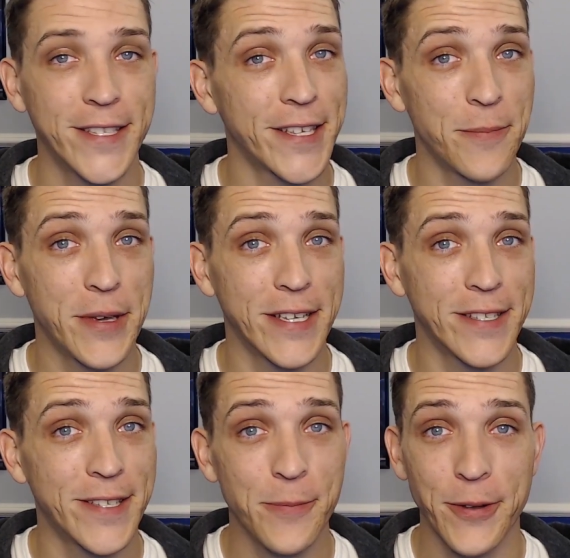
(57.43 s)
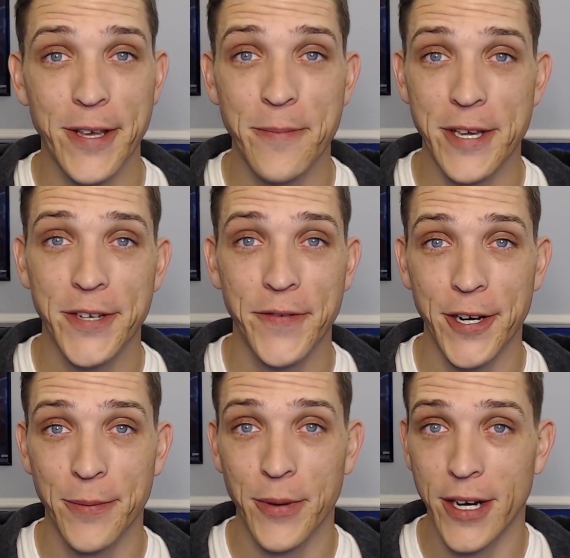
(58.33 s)
can be a simple image for your
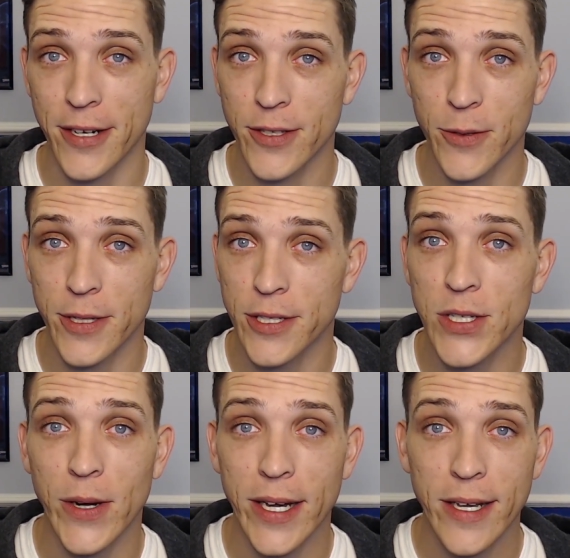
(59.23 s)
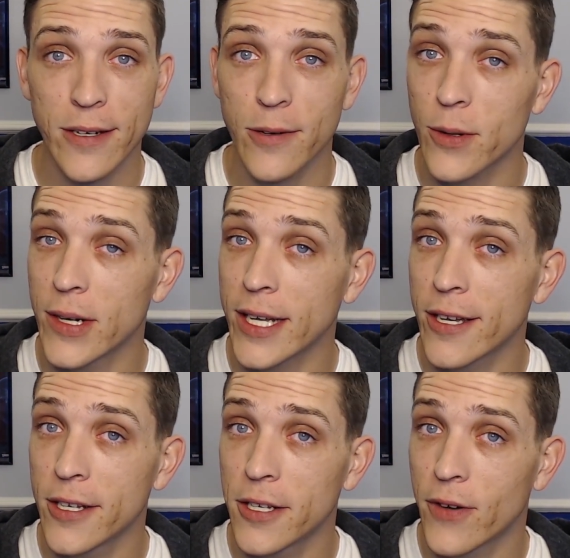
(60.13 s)
players to enjoy, or it
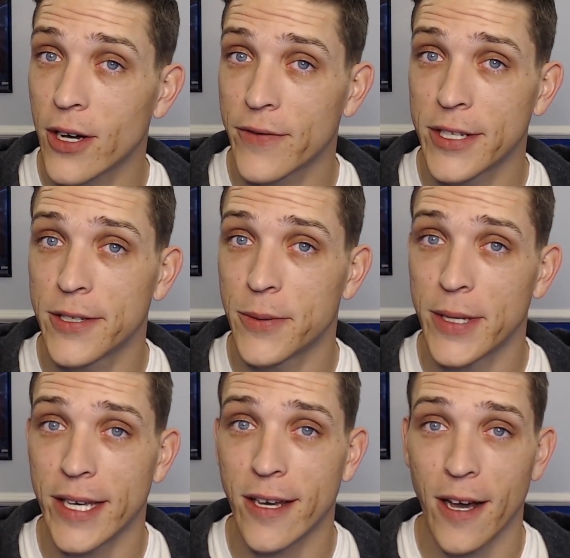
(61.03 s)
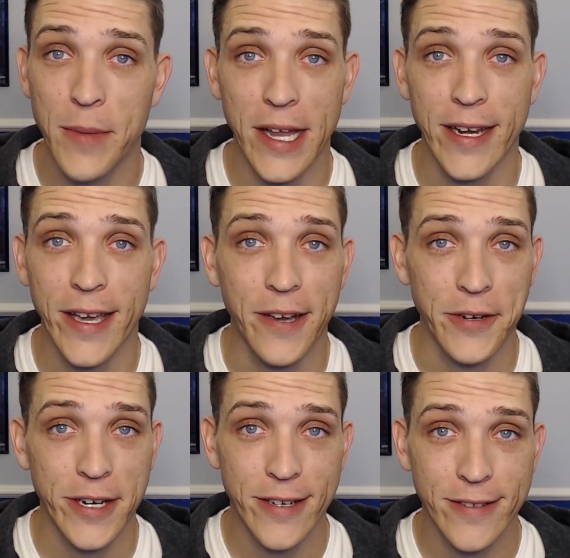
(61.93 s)
could devolve into a combat
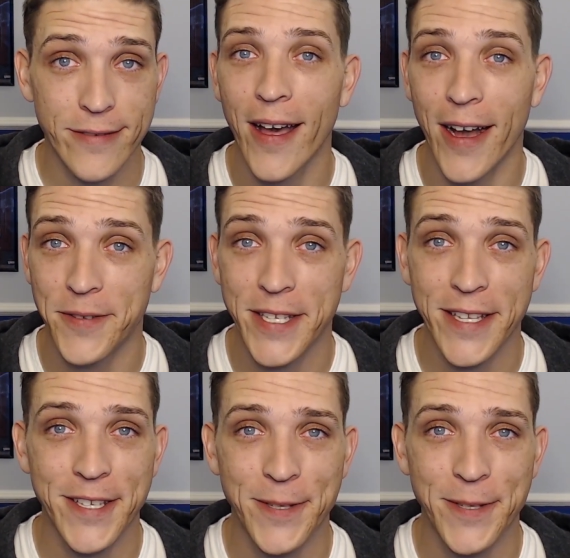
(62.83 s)
encounter. I've said this